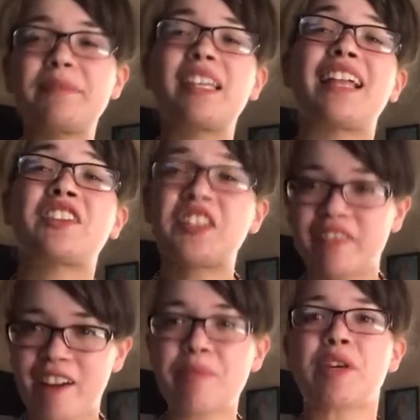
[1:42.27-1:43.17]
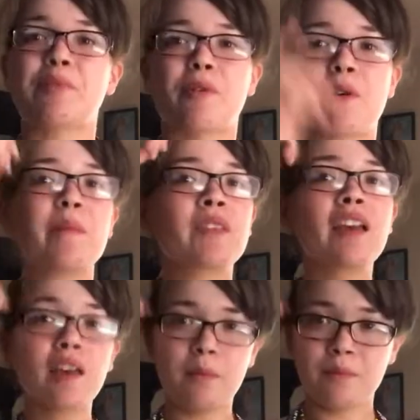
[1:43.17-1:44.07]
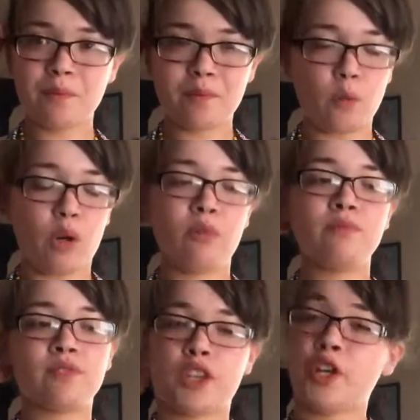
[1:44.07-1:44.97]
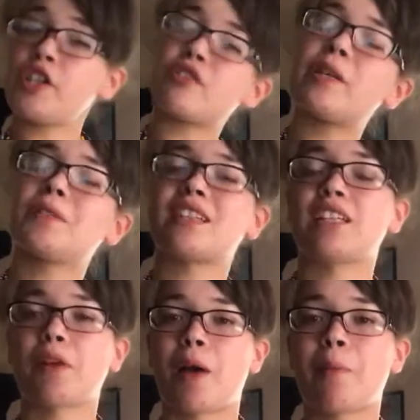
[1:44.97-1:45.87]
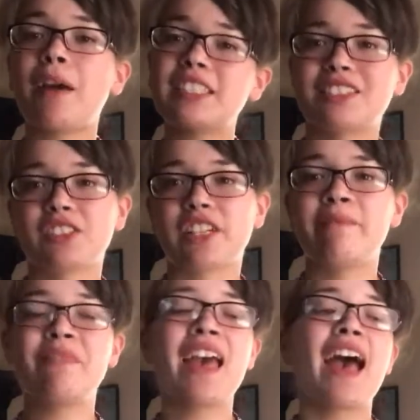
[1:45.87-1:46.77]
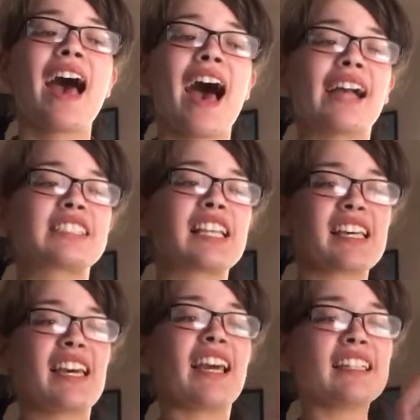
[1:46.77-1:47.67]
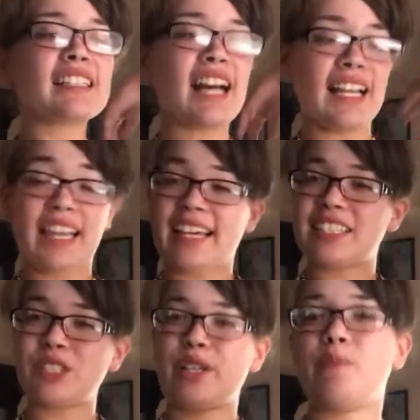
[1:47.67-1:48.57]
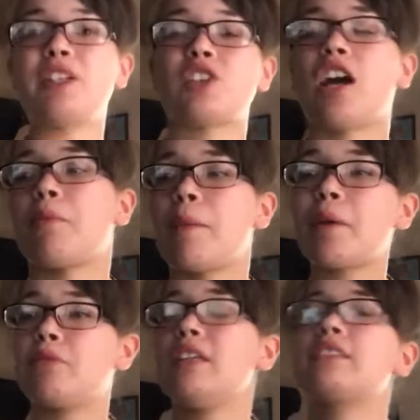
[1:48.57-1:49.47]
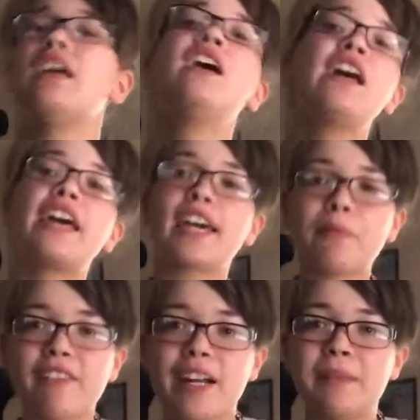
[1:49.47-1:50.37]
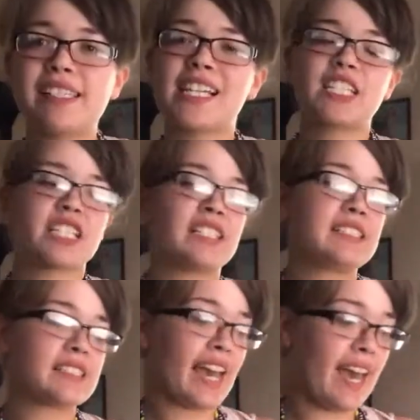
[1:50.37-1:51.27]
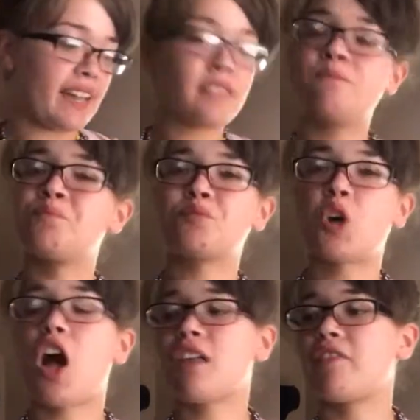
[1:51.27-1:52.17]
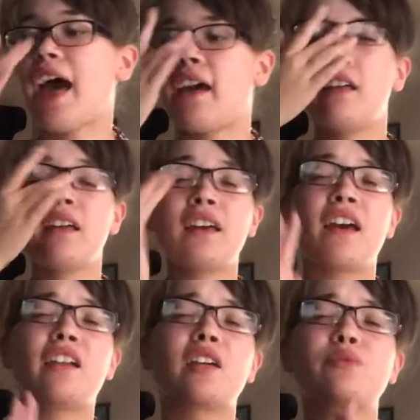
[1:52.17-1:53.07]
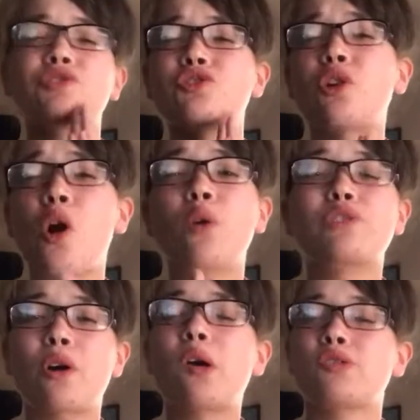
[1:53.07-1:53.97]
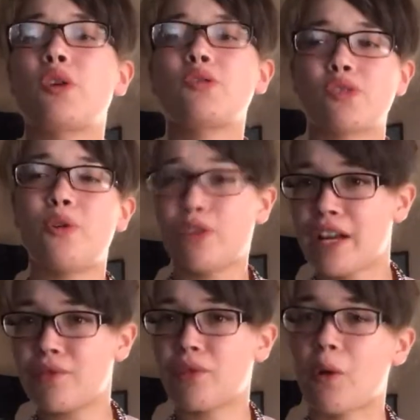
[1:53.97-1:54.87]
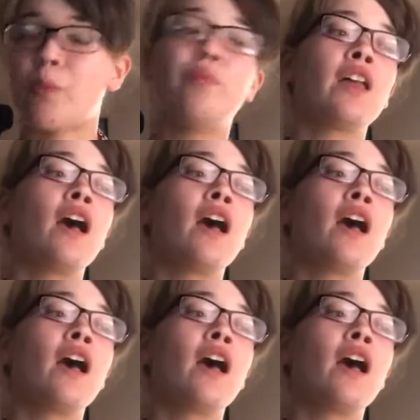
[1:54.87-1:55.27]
to me, that thirty-five people, well, thirty-three besides my mom and my sister, actually like to hear me talk about my books, hear my recommendations and all of that. And I'm so so so so grateful.